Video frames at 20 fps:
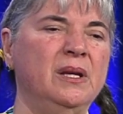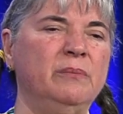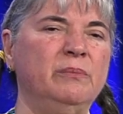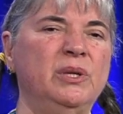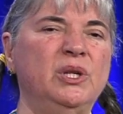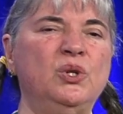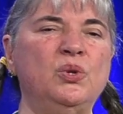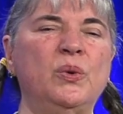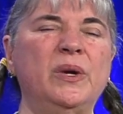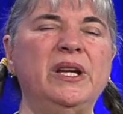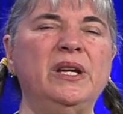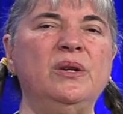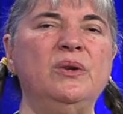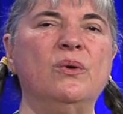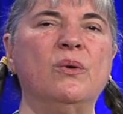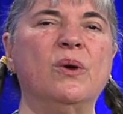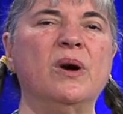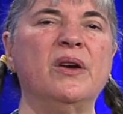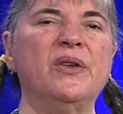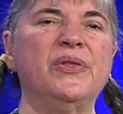between
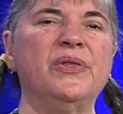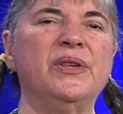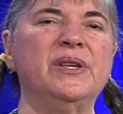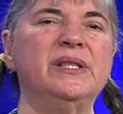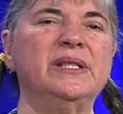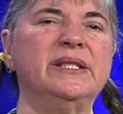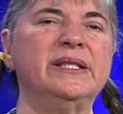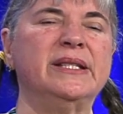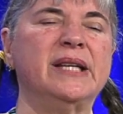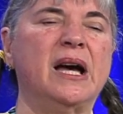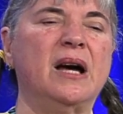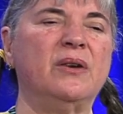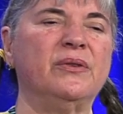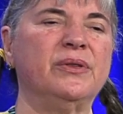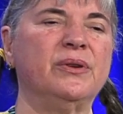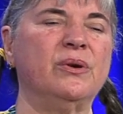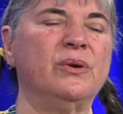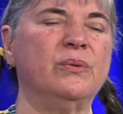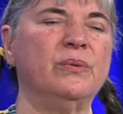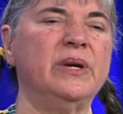North and
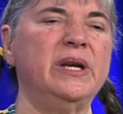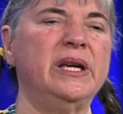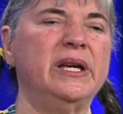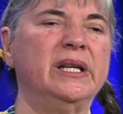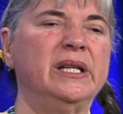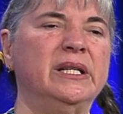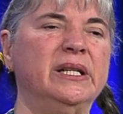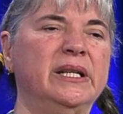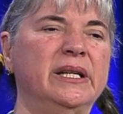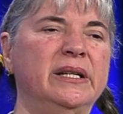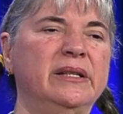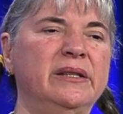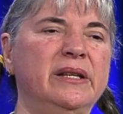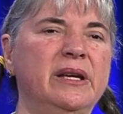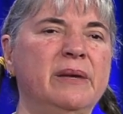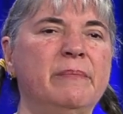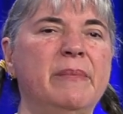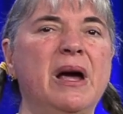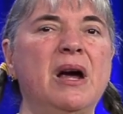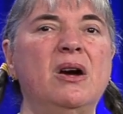South Korea, and the
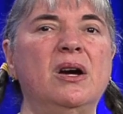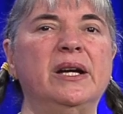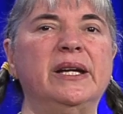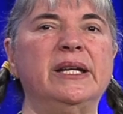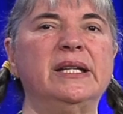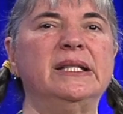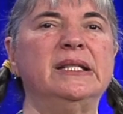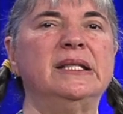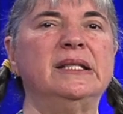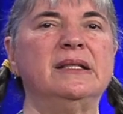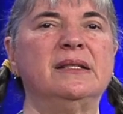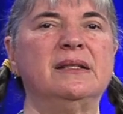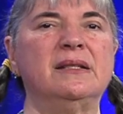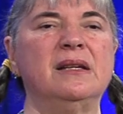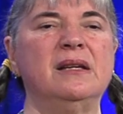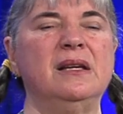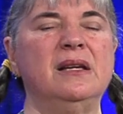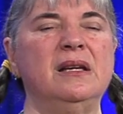Americans